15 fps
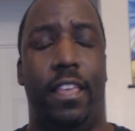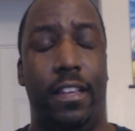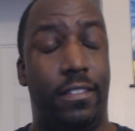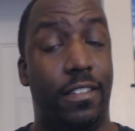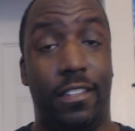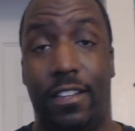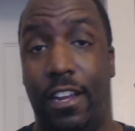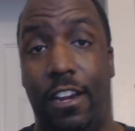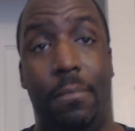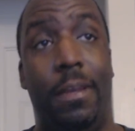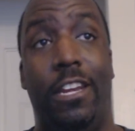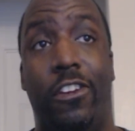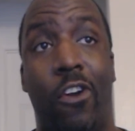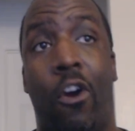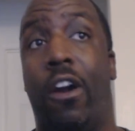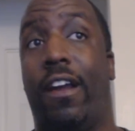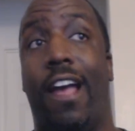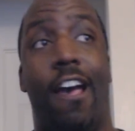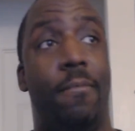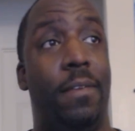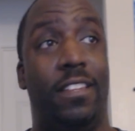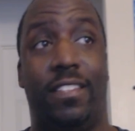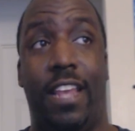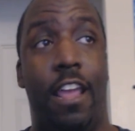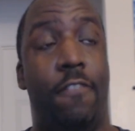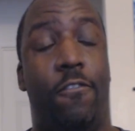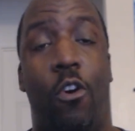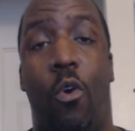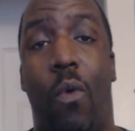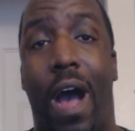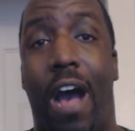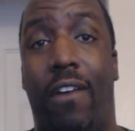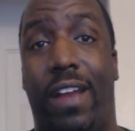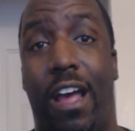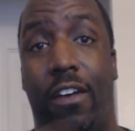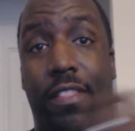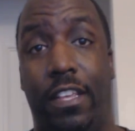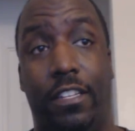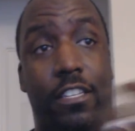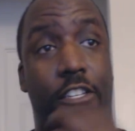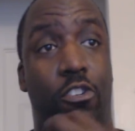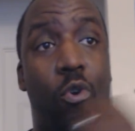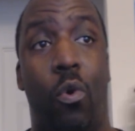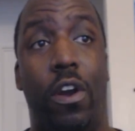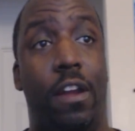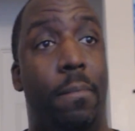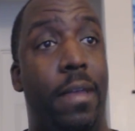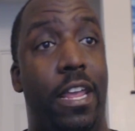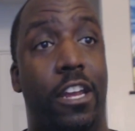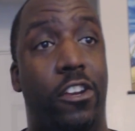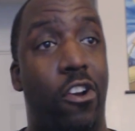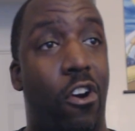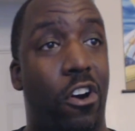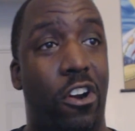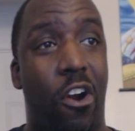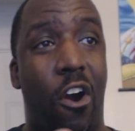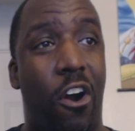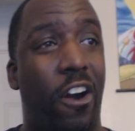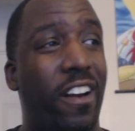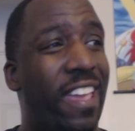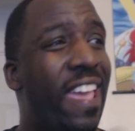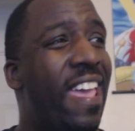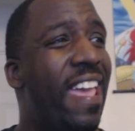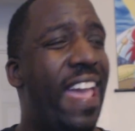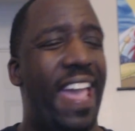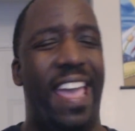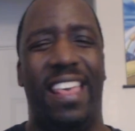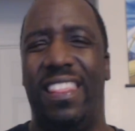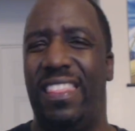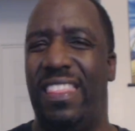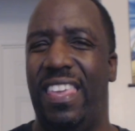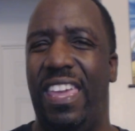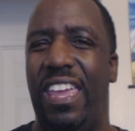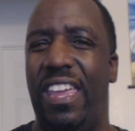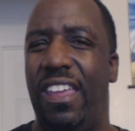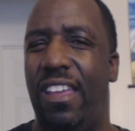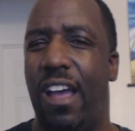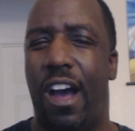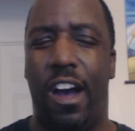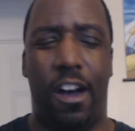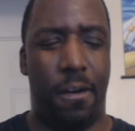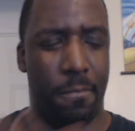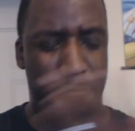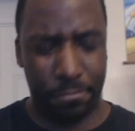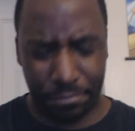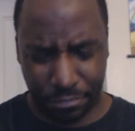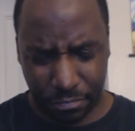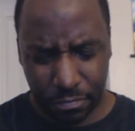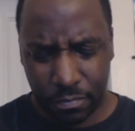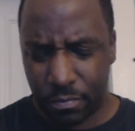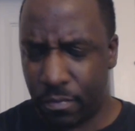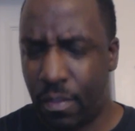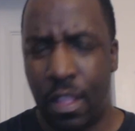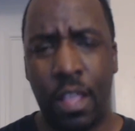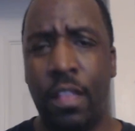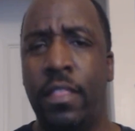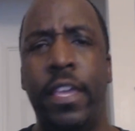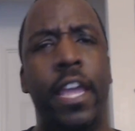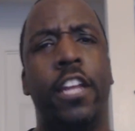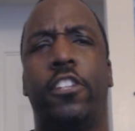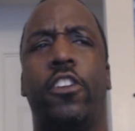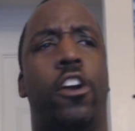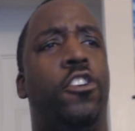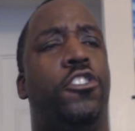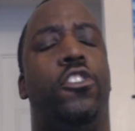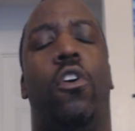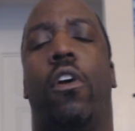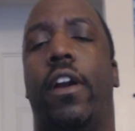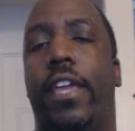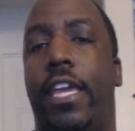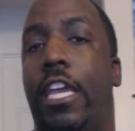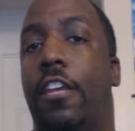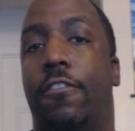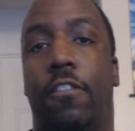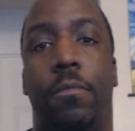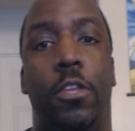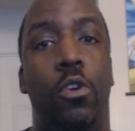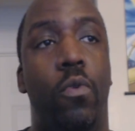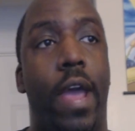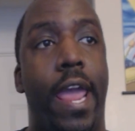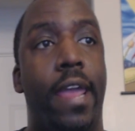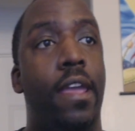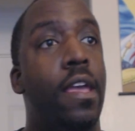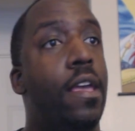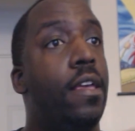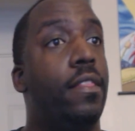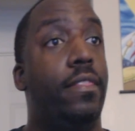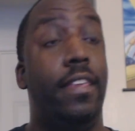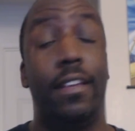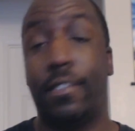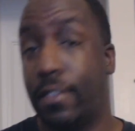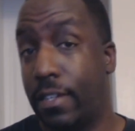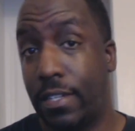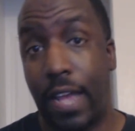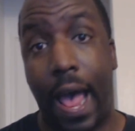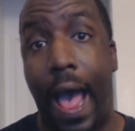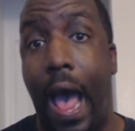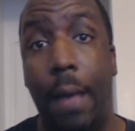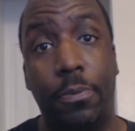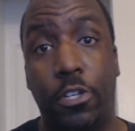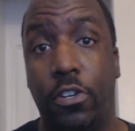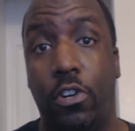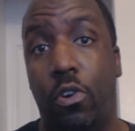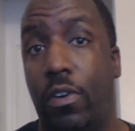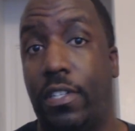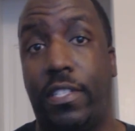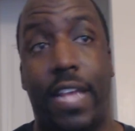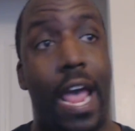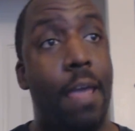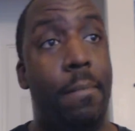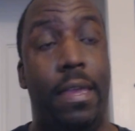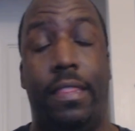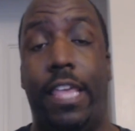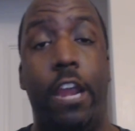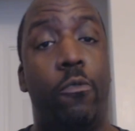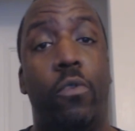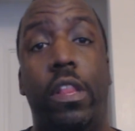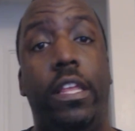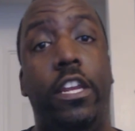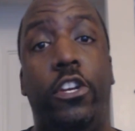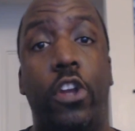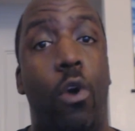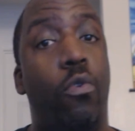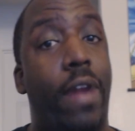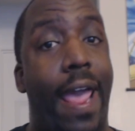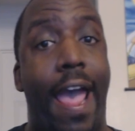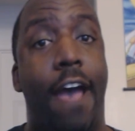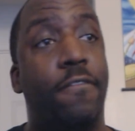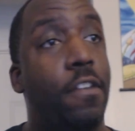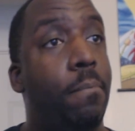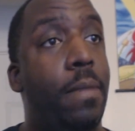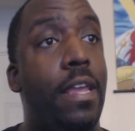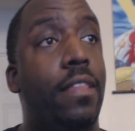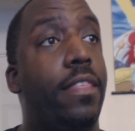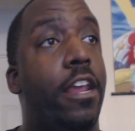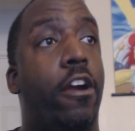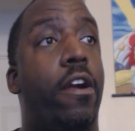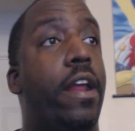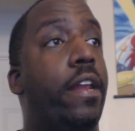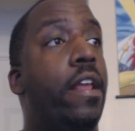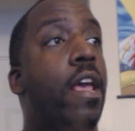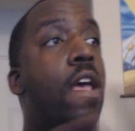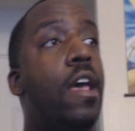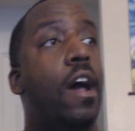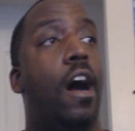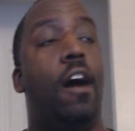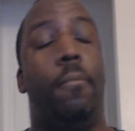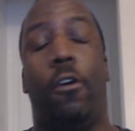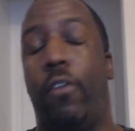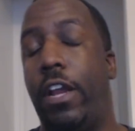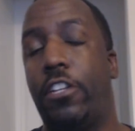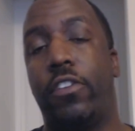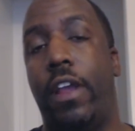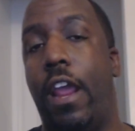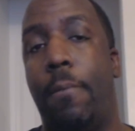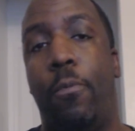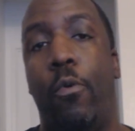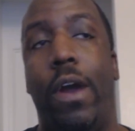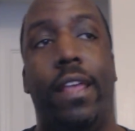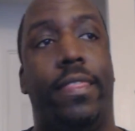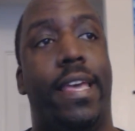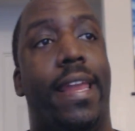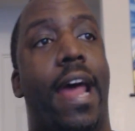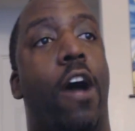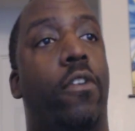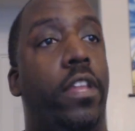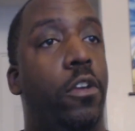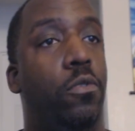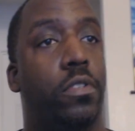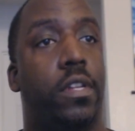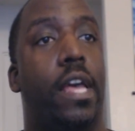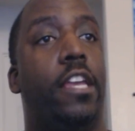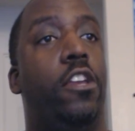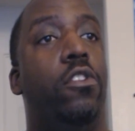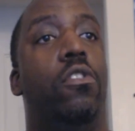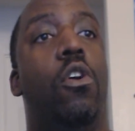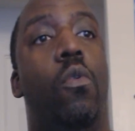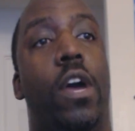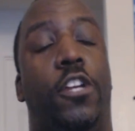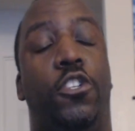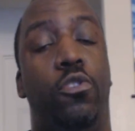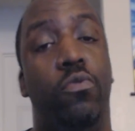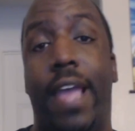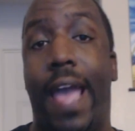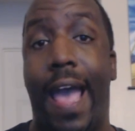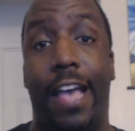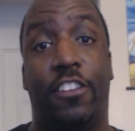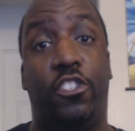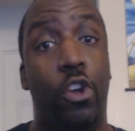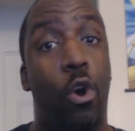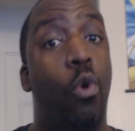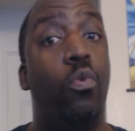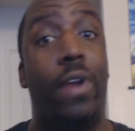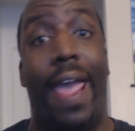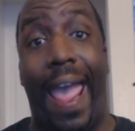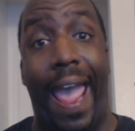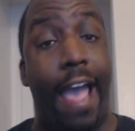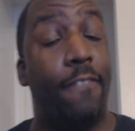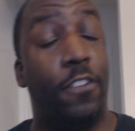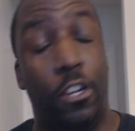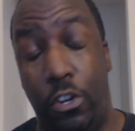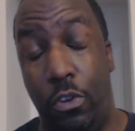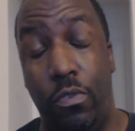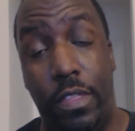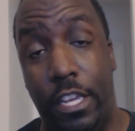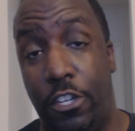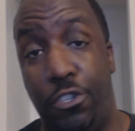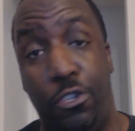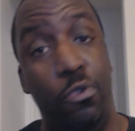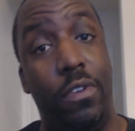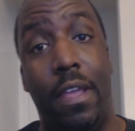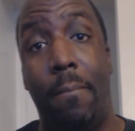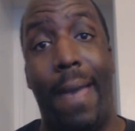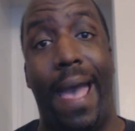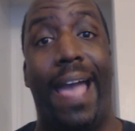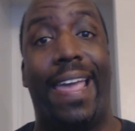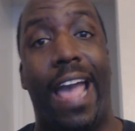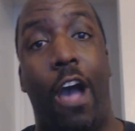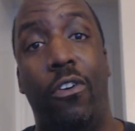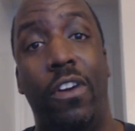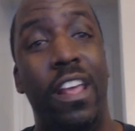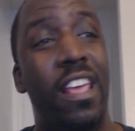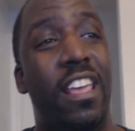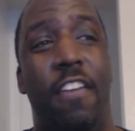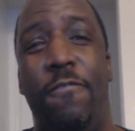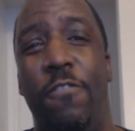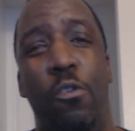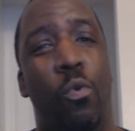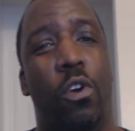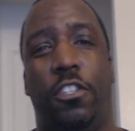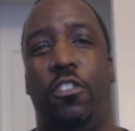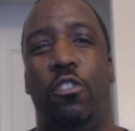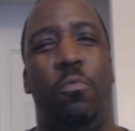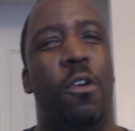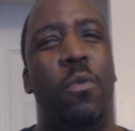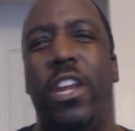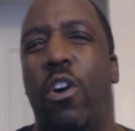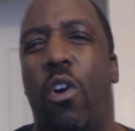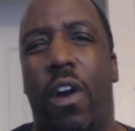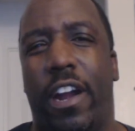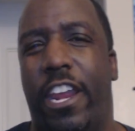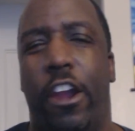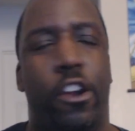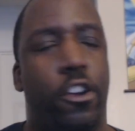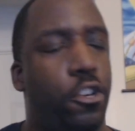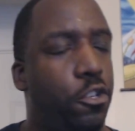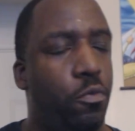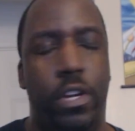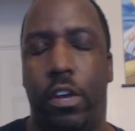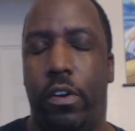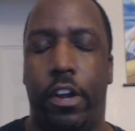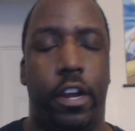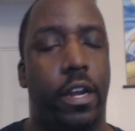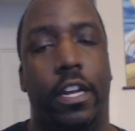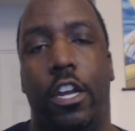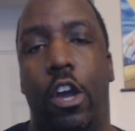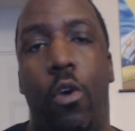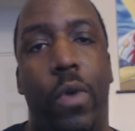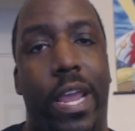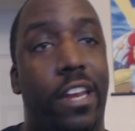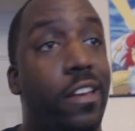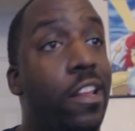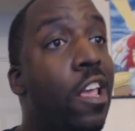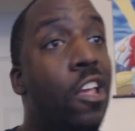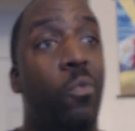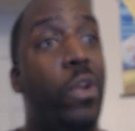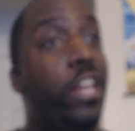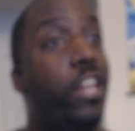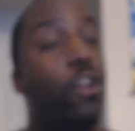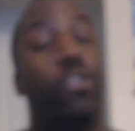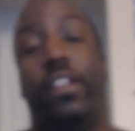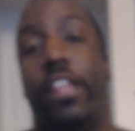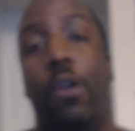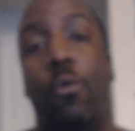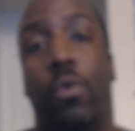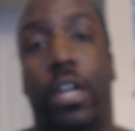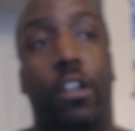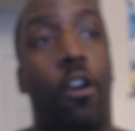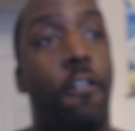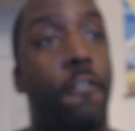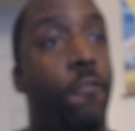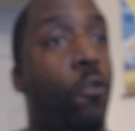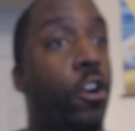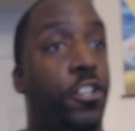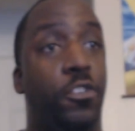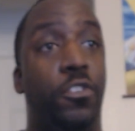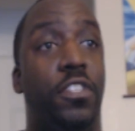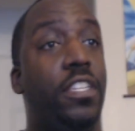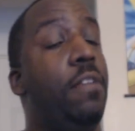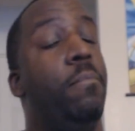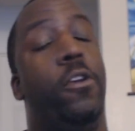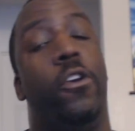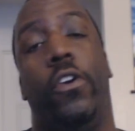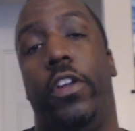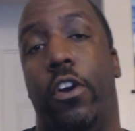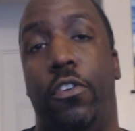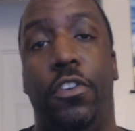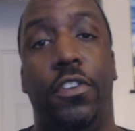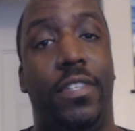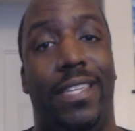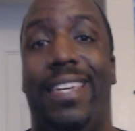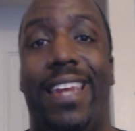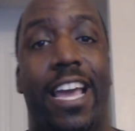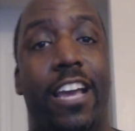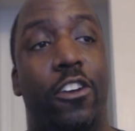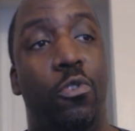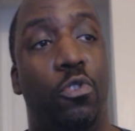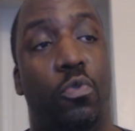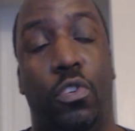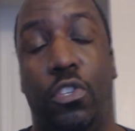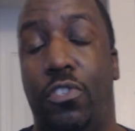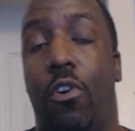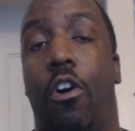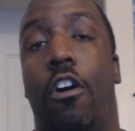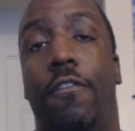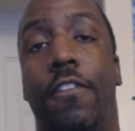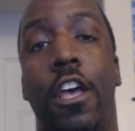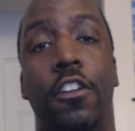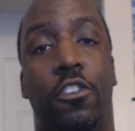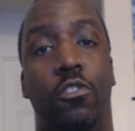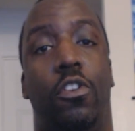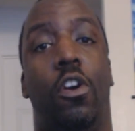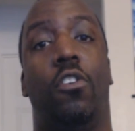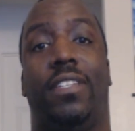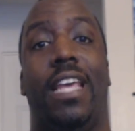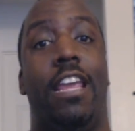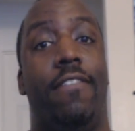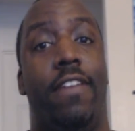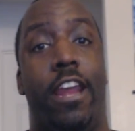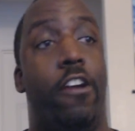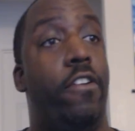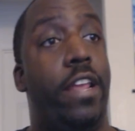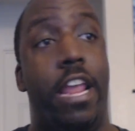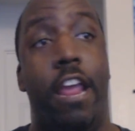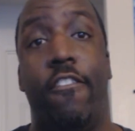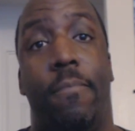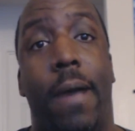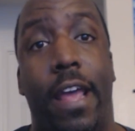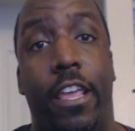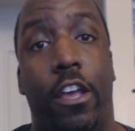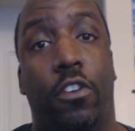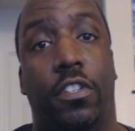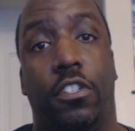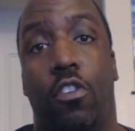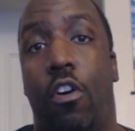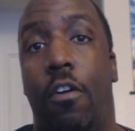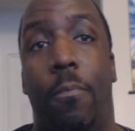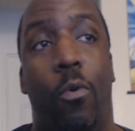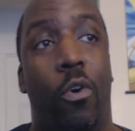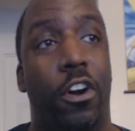this is going to be dark. I've been saying for a while now, this is going to be a dark arc. And the interns, you know, our kids from UA, this is an optional assignment. They really don't have to be there. And Eraserhead pointed that out. He was like, you know what? You guys don't have to do this. You can back out if you want to. But we know our characters. We know they're going to go in. We know that they want to go for it. You see Mirio. You see Deku's resolve to go save Eerie. Everybody else is on